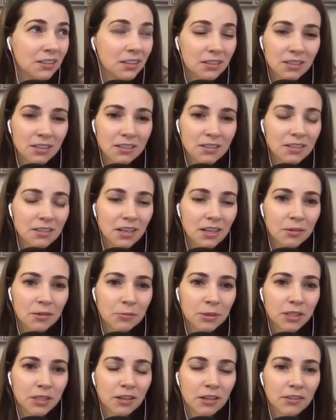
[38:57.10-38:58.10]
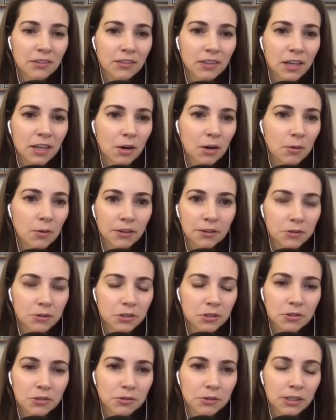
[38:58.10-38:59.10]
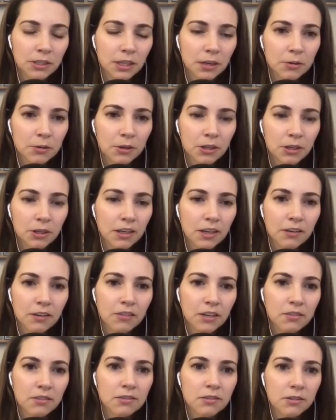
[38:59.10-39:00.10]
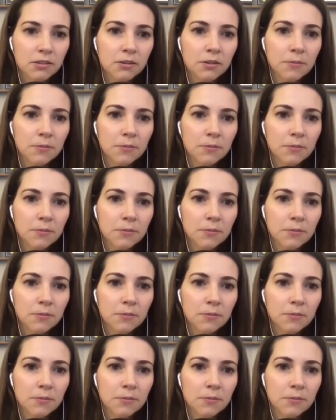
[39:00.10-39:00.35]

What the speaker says: that does that, but not even that well. It was just through a networking event. So